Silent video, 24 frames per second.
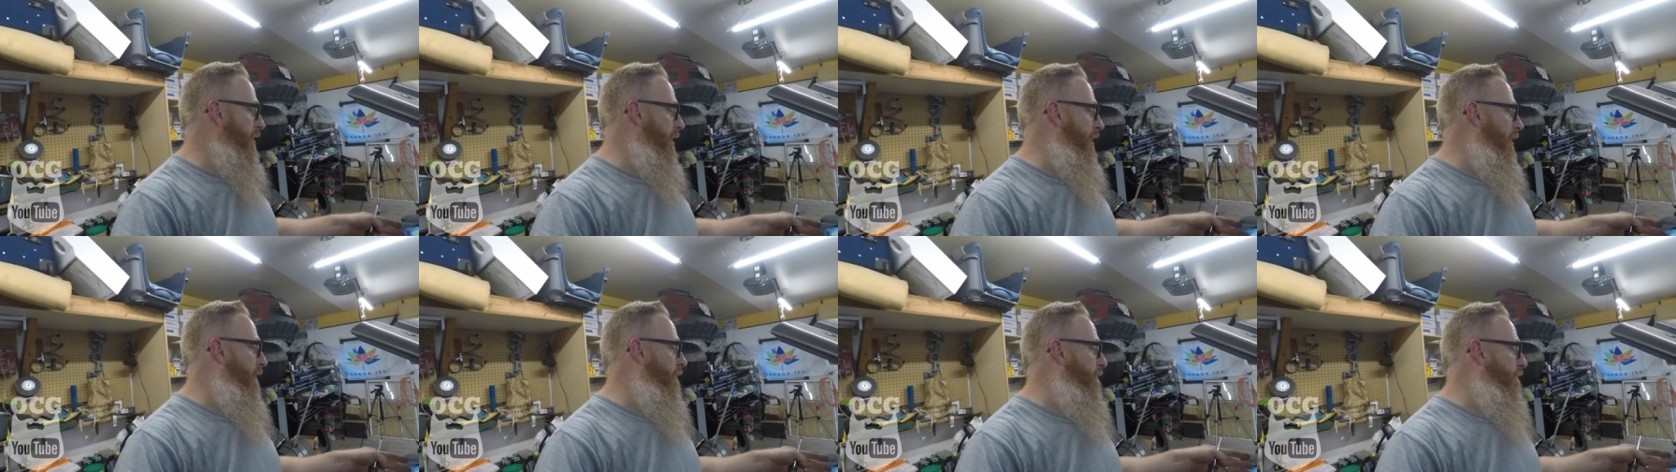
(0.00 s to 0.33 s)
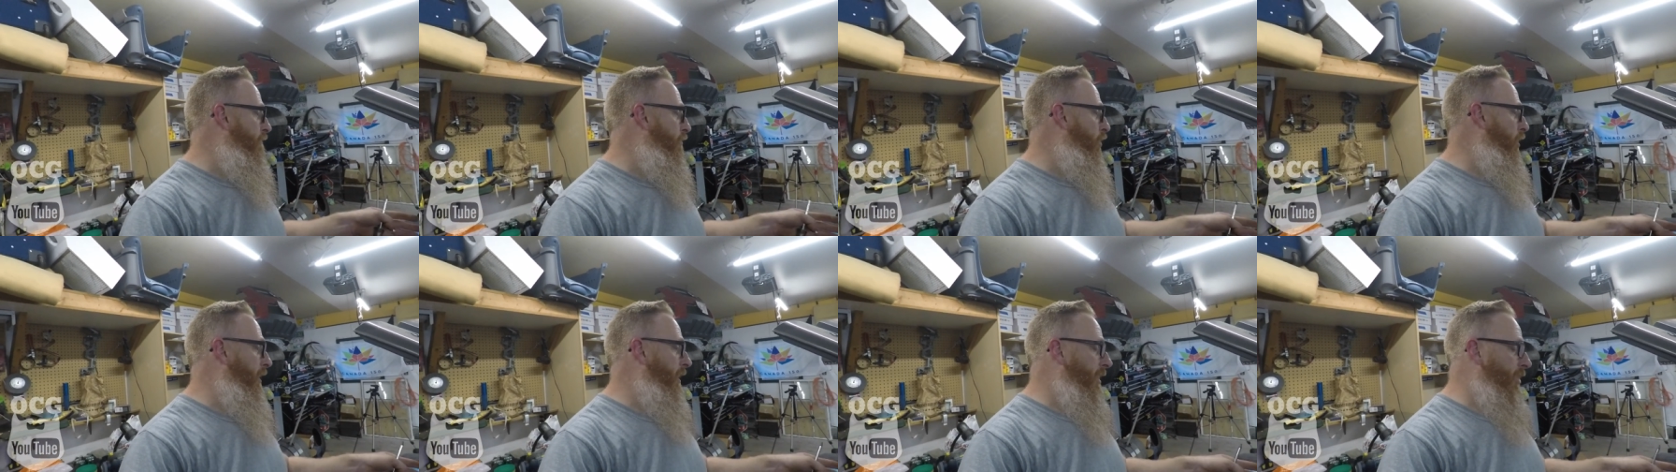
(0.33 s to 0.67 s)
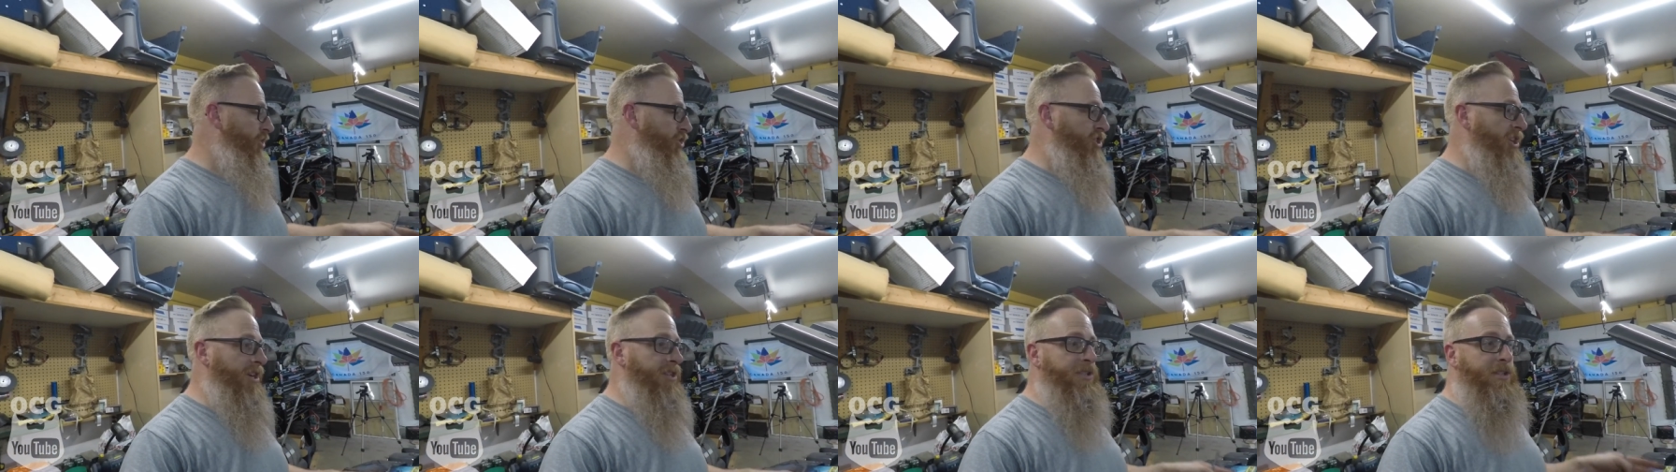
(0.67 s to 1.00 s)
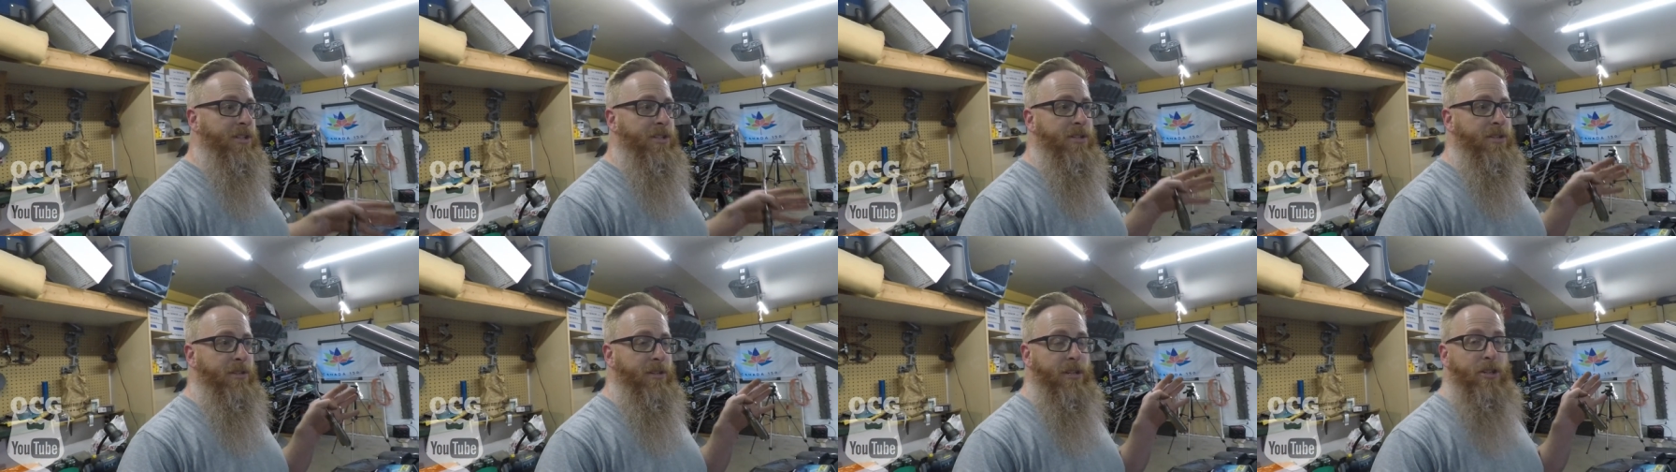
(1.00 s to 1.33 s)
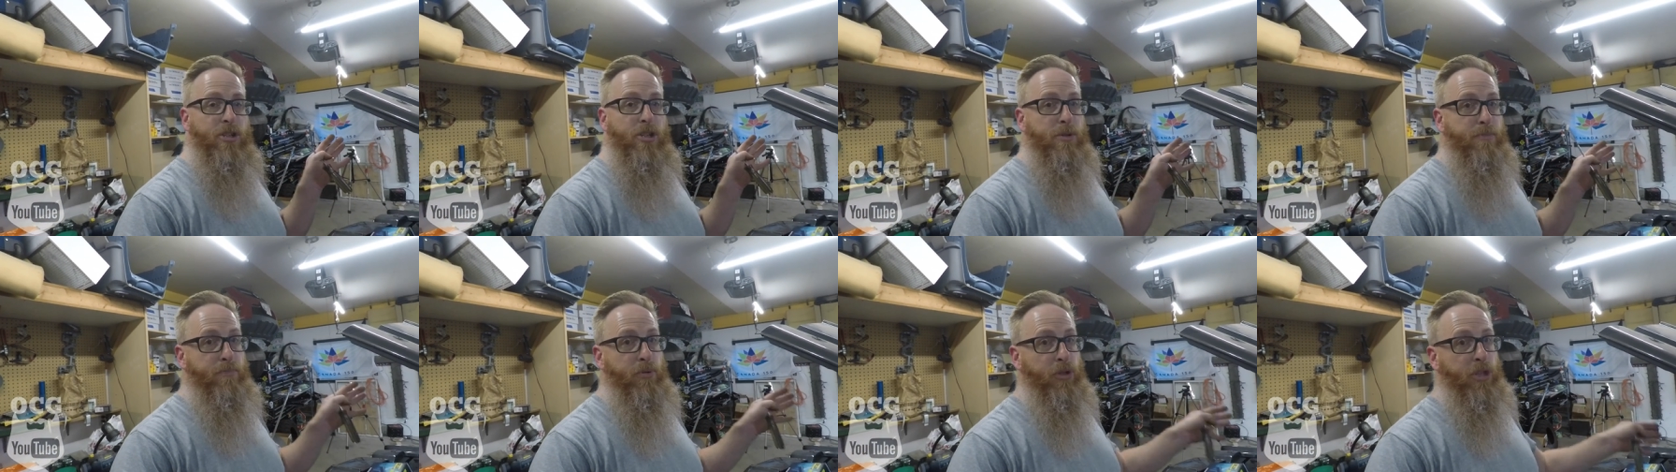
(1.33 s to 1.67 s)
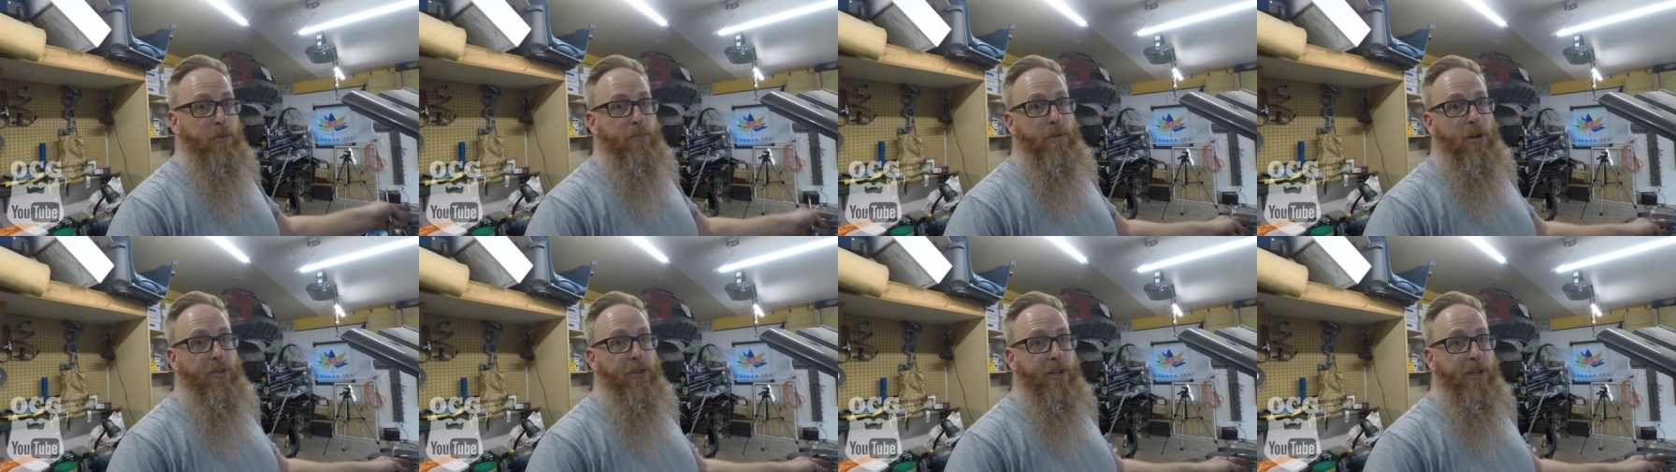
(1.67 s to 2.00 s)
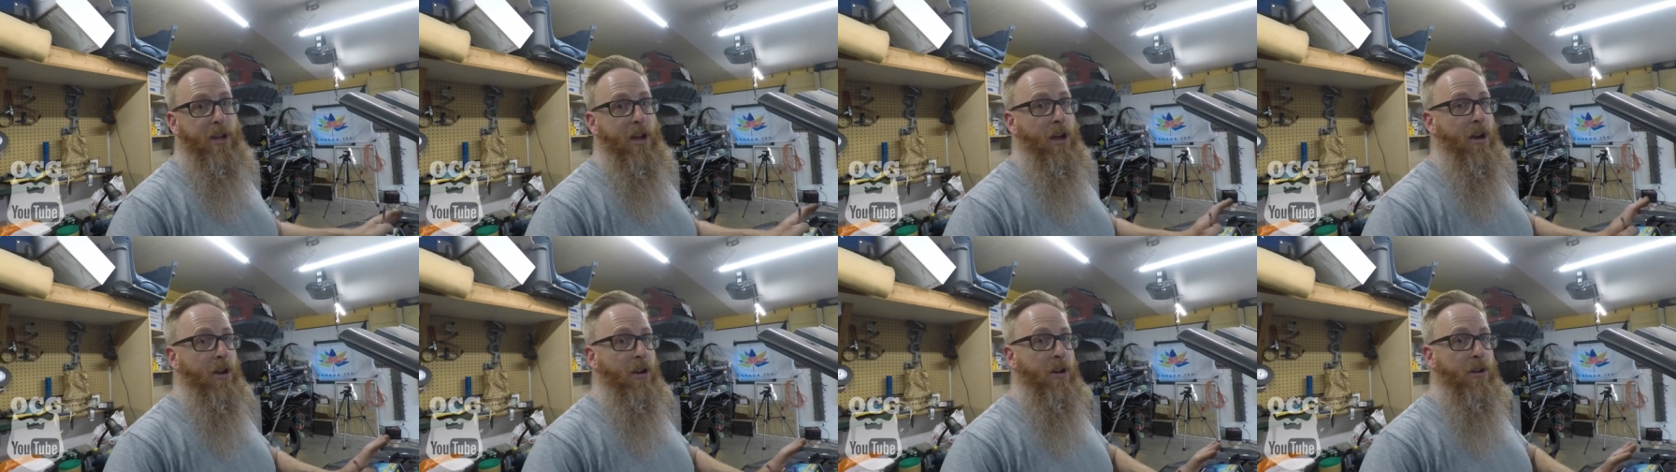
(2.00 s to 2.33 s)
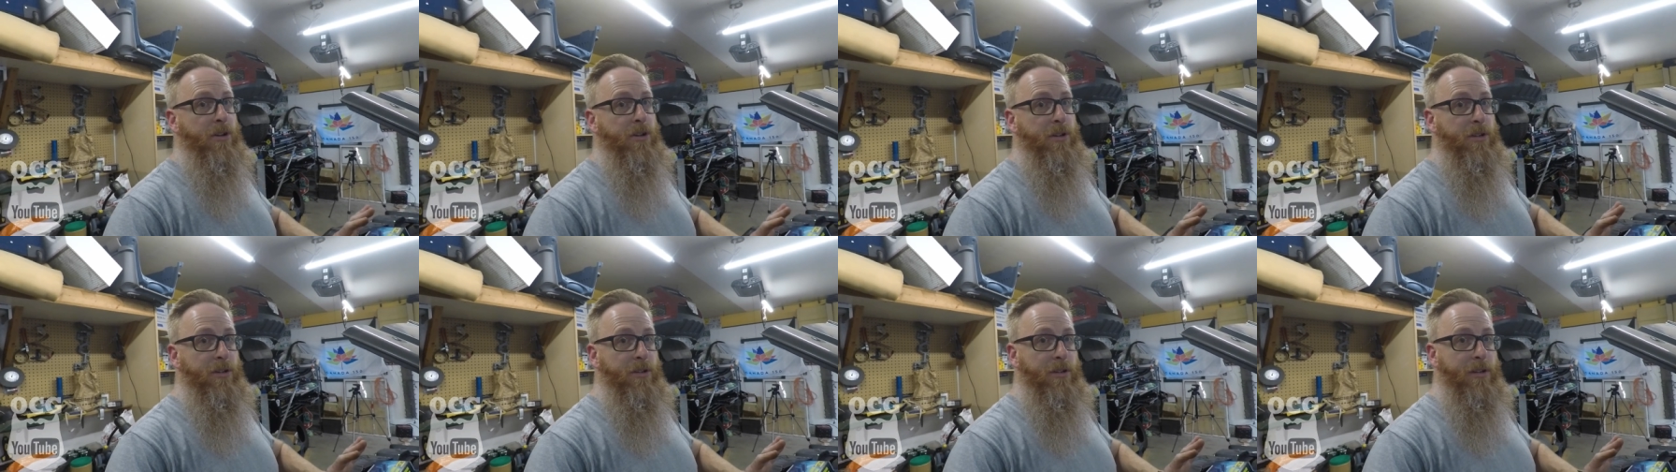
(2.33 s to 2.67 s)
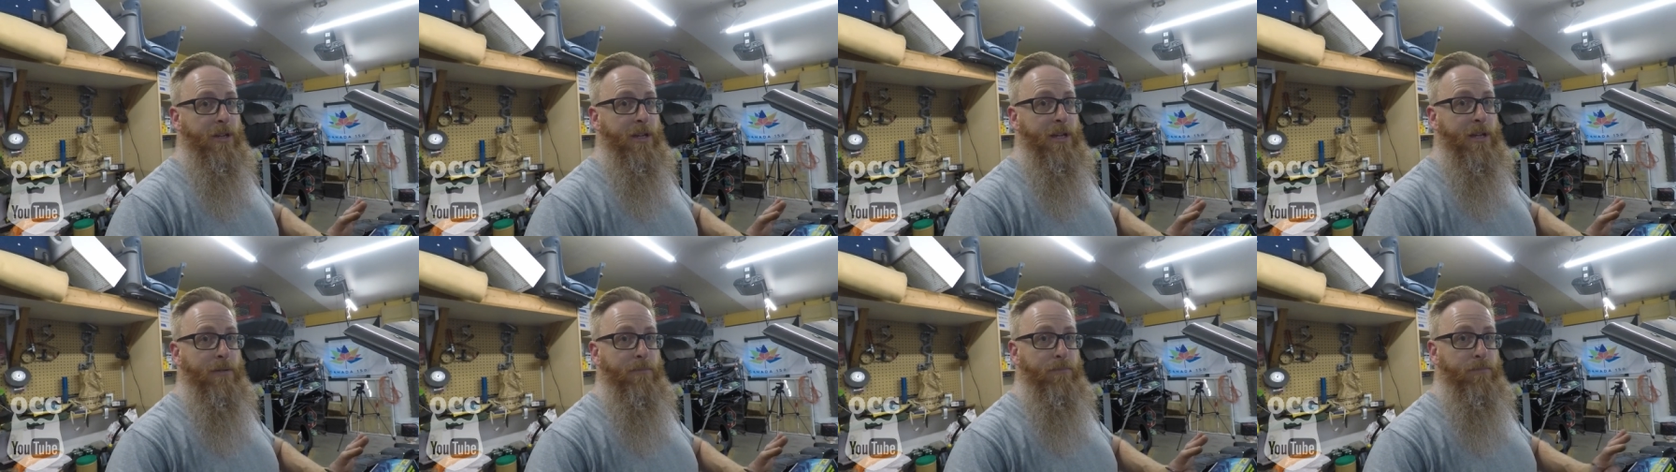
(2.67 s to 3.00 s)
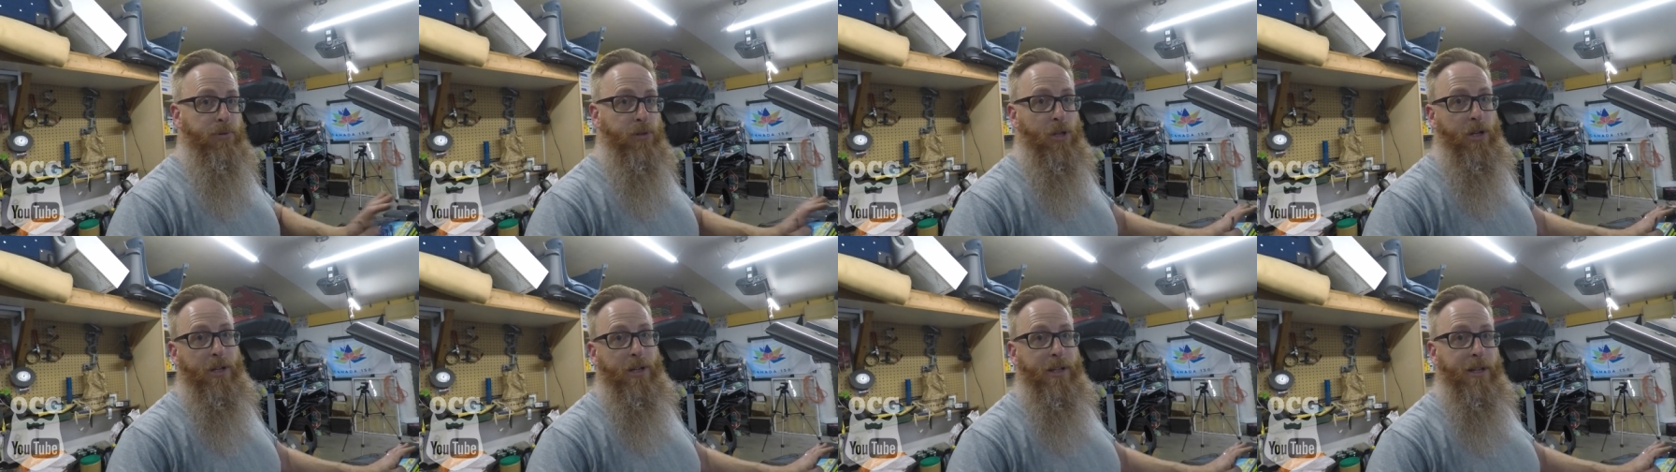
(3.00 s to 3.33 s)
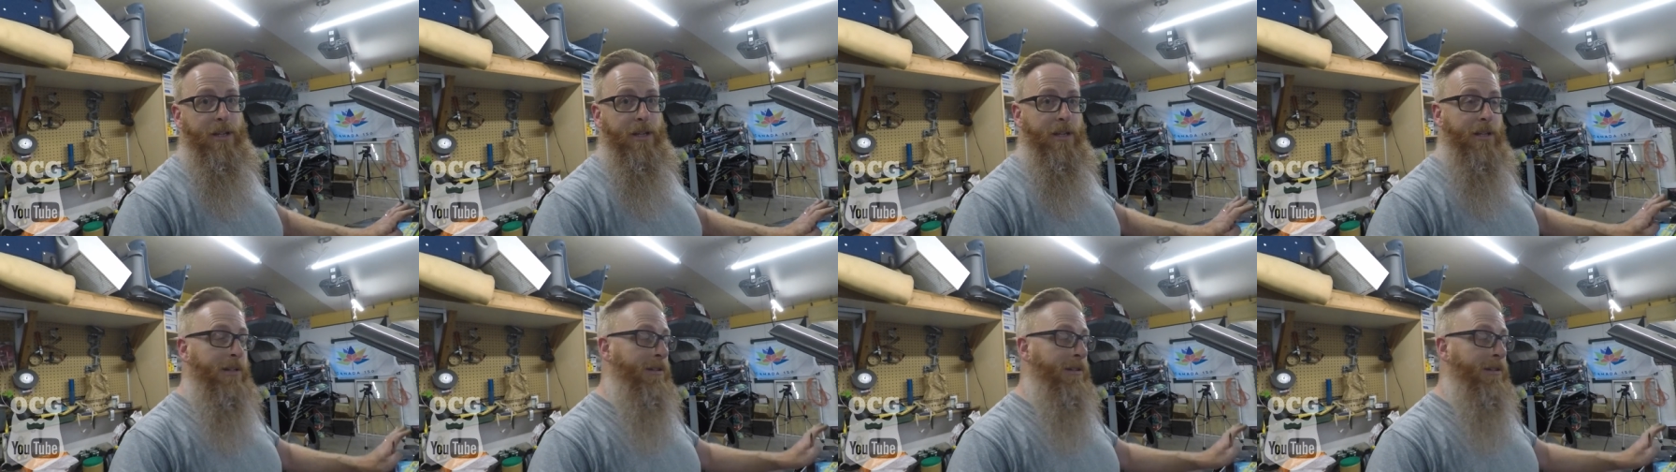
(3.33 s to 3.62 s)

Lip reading: are fully adjusted so that you just put them on the car and plug it in,